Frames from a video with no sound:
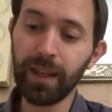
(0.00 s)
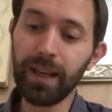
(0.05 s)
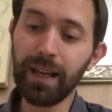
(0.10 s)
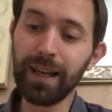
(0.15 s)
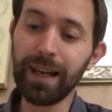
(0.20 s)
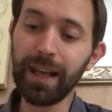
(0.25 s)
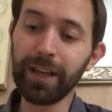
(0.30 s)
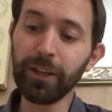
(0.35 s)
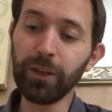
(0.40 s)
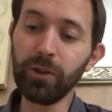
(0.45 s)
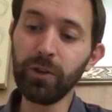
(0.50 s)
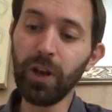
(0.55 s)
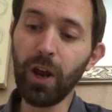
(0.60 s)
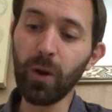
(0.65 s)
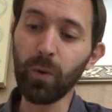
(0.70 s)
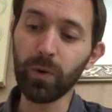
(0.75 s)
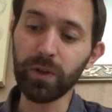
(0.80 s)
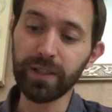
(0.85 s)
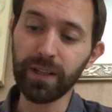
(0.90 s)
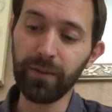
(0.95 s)
Let you know
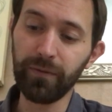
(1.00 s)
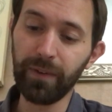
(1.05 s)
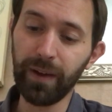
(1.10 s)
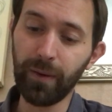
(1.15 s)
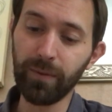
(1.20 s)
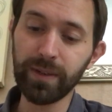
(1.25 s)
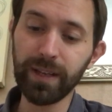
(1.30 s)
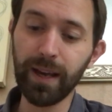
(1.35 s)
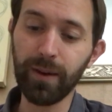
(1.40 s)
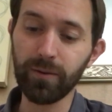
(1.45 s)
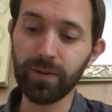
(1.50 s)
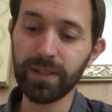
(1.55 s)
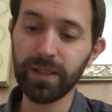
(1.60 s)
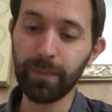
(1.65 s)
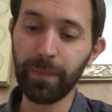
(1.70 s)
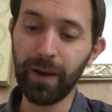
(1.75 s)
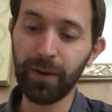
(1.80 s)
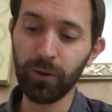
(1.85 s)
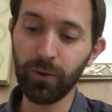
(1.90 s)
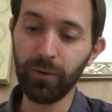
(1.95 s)
what I found out
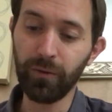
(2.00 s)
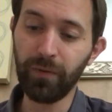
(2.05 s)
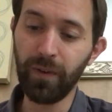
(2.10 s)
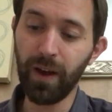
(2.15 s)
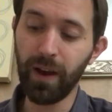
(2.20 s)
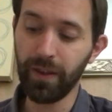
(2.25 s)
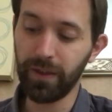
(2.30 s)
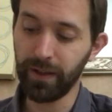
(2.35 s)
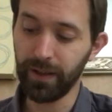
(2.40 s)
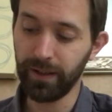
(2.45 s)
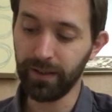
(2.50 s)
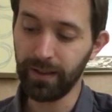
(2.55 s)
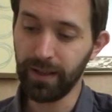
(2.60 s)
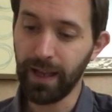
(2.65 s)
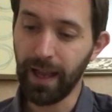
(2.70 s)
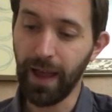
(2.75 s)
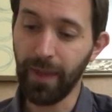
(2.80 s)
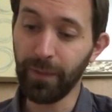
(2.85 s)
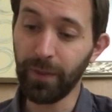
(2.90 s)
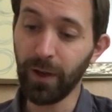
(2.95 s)
about your father
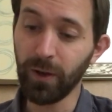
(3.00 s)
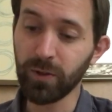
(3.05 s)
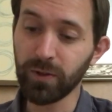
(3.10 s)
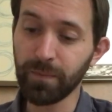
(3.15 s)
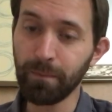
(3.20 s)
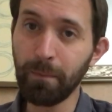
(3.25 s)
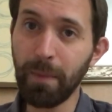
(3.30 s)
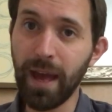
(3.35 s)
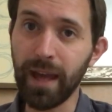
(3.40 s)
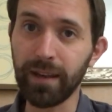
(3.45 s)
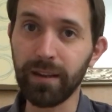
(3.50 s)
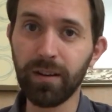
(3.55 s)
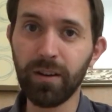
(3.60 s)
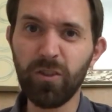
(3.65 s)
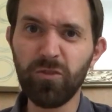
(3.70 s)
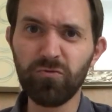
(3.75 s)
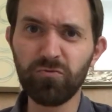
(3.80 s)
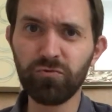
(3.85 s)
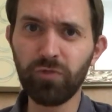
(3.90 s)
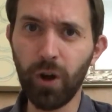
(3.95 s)
and those men,
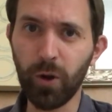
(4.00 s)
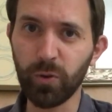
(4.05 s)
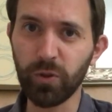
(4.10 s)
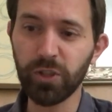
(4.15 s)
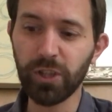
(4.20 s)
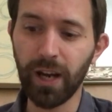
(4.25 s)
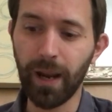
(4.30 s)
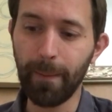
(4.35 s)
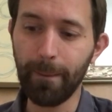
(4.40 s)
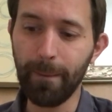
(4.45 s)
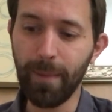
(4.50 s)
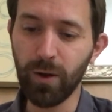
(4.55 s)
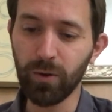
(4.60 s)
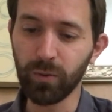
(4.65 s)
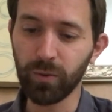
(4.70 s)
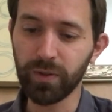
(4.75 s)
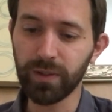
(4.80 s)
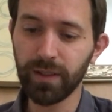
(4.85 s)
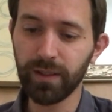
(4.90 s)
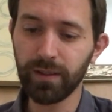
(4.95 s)
Roach and
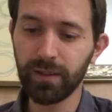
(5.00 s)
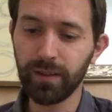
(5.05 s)
Mould."